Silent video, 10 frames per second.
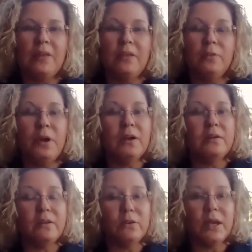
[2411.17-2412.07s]
This product is
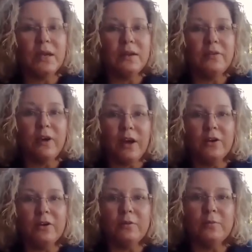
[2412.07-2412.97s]
also an
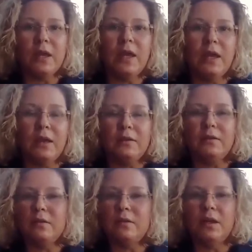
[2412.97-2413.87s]
antiviral, and
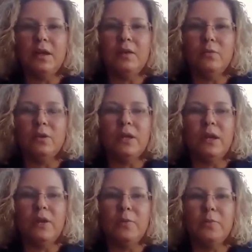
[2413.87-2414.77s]
it really
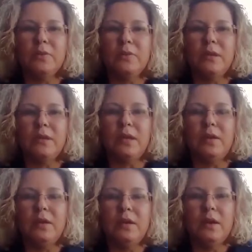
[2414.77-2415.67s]
helps the
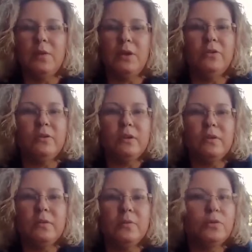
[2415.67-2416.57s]
immune
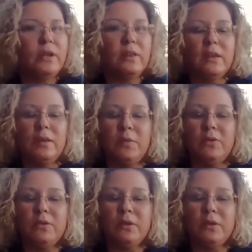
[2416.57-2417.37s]
system, strengthen the immune